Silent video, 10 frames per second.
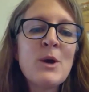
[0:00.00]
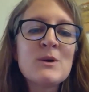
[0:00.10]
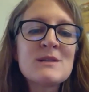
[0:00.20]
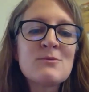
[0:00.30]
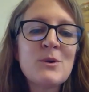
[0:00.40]

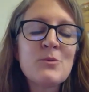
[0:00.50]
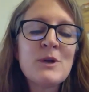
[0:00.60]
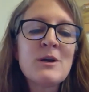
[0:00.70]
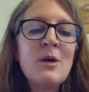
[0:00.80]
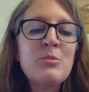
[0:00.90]
what we
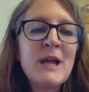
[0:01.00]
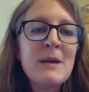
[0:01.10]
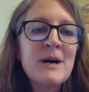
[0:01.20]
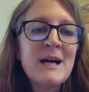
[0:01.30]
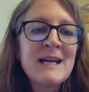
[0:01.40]
call
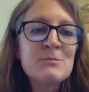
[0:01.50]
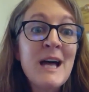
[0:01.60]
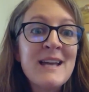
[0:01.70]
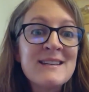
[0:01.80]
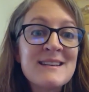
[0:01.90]
plant
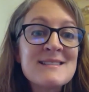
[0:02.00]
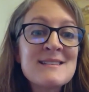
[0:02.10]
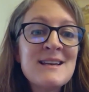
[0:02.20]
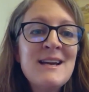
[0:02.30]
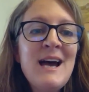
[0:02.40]

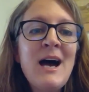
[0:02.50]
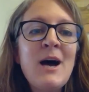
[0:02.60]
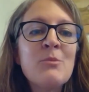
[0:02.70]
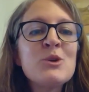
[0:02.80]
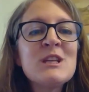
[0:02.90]
blindness,
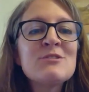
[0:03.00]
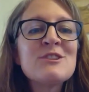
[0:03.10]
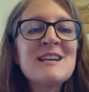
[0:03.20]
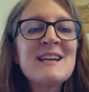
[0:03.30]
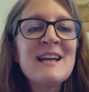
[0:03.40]
really
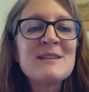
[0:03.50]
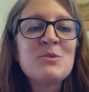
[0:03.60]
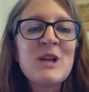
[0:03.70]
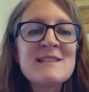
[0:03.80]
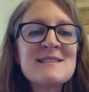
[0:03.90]
looking at the
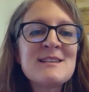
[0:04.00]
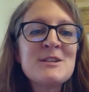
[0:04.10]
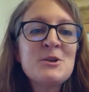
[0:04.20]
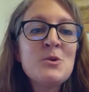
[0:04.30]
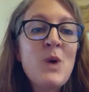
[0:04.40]
plants in a
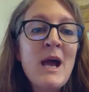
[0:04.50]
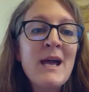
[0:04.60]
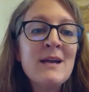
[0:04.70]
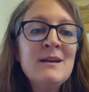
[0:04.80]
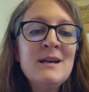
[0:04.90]
new
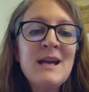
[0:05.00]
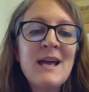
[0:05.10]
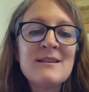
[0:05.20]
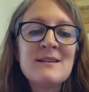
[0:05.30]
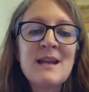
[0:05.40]
way,
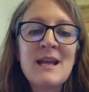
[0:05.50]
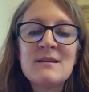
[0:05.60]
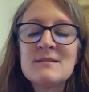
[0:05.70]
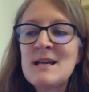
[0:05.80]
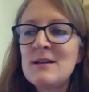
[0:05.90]

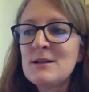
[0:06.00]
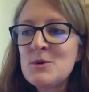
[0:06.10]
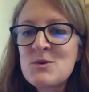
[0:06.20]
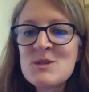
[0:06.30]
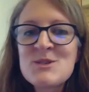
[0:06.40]
and telling
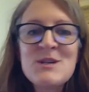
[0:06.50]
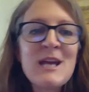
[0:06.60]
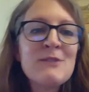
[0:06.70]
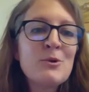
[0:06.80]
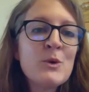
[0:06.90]
which ones are
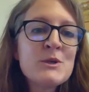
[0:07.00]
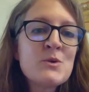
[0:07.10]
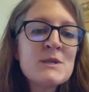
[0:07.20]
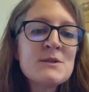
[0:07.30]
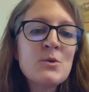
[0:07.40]
native and which
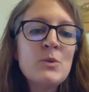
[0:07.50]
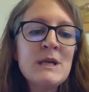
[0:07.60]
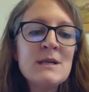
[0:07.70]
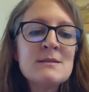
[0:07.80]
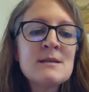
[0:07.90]
ones are
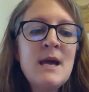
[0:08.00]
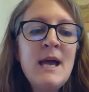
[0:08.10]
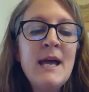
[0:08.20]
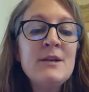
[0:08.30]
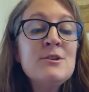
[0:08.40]
weeds,
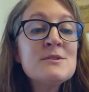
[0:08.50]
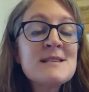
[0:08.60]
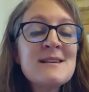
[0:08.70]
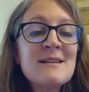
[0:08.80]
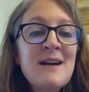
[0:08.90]
and
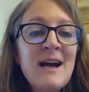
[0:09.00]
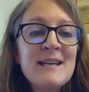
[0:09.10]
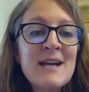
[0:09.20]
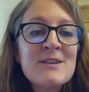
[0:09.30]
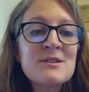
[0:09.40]
using
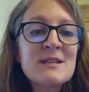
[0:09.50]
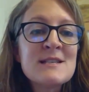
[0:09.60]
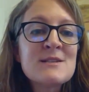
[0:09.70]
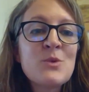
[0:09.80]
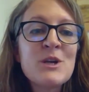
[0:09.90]

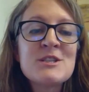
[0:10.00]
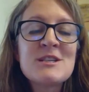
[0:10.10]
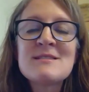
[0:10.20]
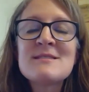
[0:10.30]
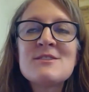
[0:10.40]
iNaturalist, which
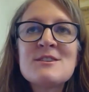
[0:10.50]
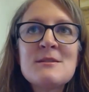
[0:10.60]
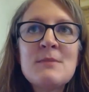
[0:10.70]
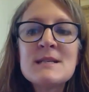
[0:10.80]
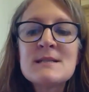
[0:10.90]
is such an
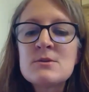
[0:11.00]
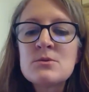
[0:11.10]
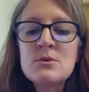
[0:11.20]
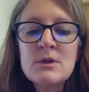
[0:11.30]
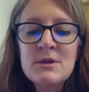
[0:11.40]
amazing
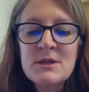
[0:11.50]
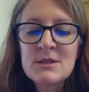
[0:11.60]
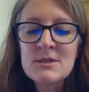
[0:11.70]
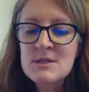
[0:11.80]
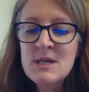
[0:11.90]
tool. You
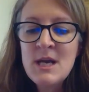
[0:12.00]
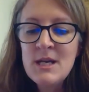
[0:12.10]
can just